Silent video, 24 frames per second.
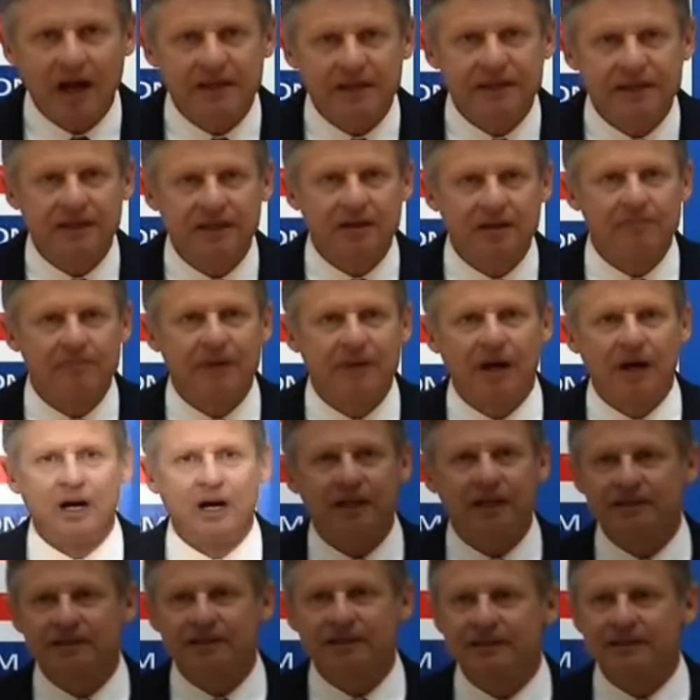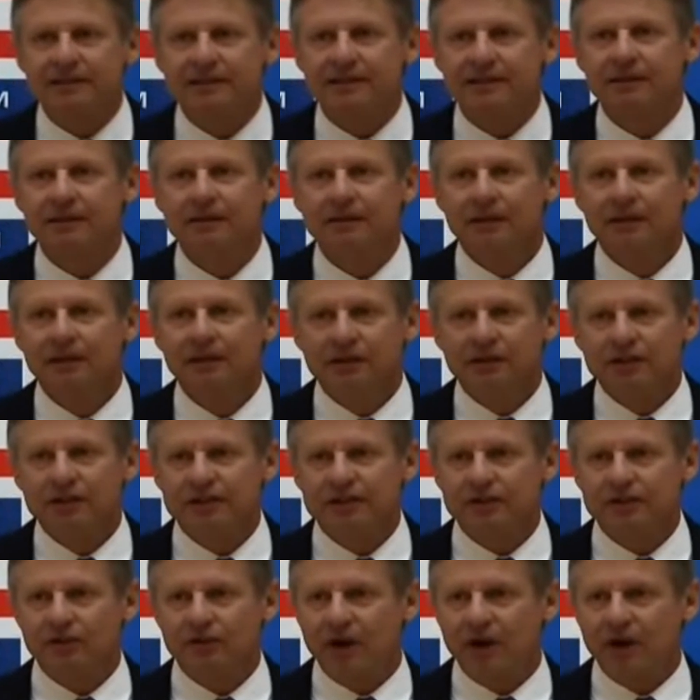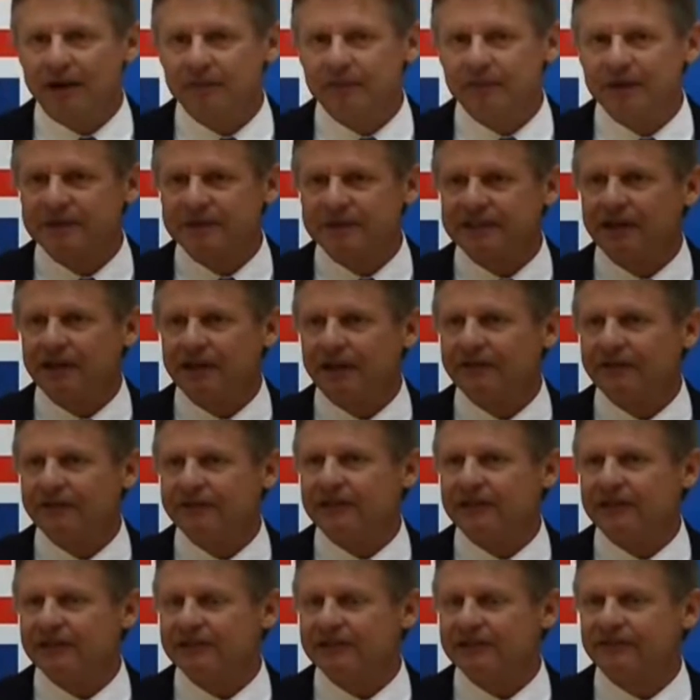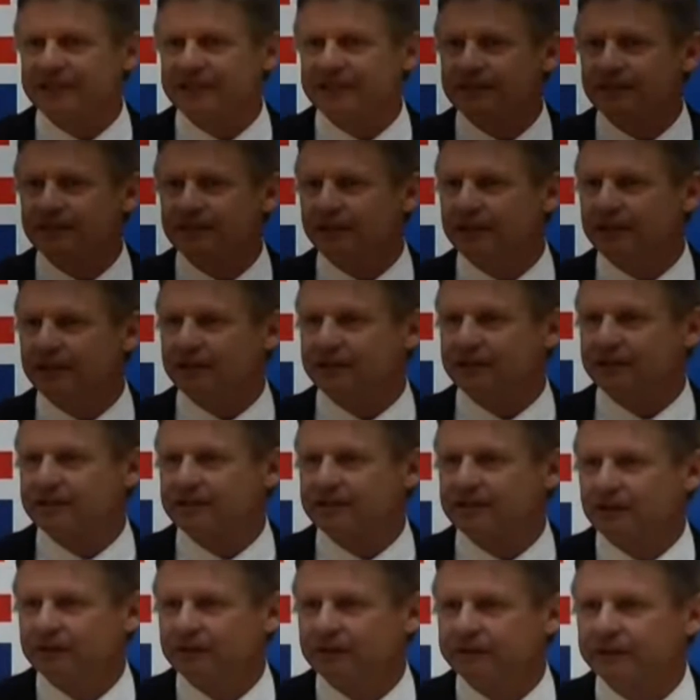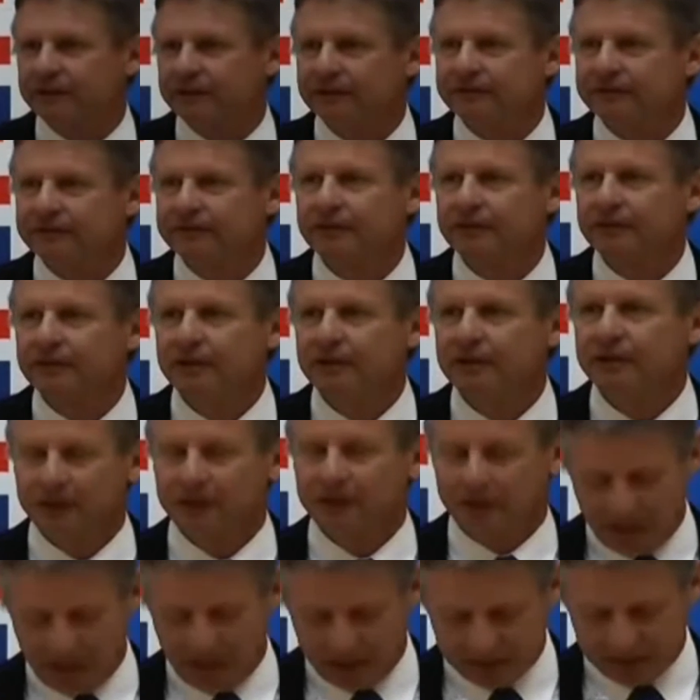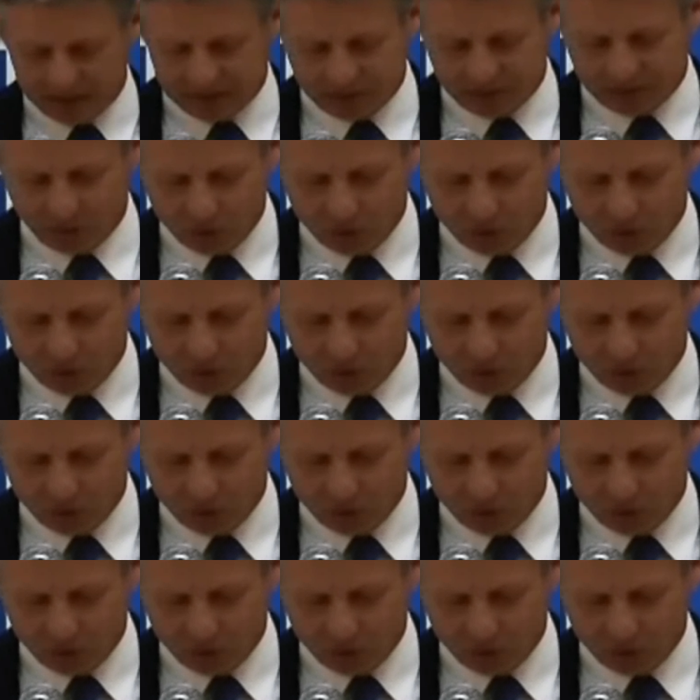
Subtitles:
I think Americans describe themselves as fiscally conservative and